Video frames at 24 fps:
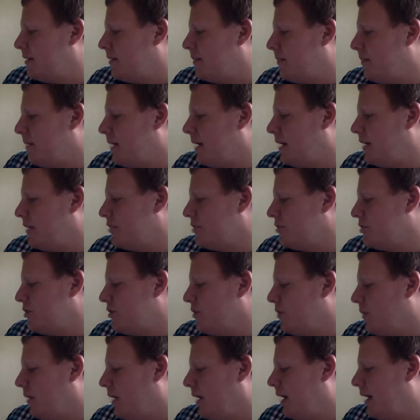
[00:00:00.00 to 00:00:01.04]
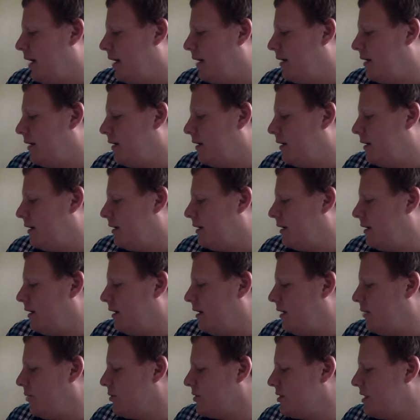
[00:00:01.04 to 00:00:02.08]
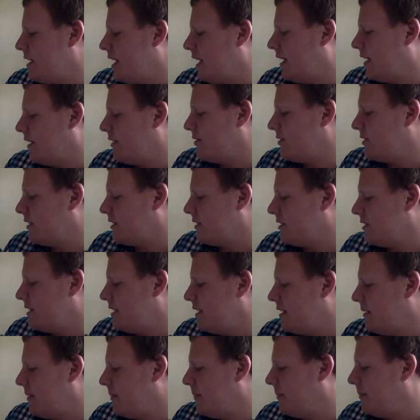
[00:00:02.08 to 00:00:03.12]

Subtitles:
minus 2y equals negative 16.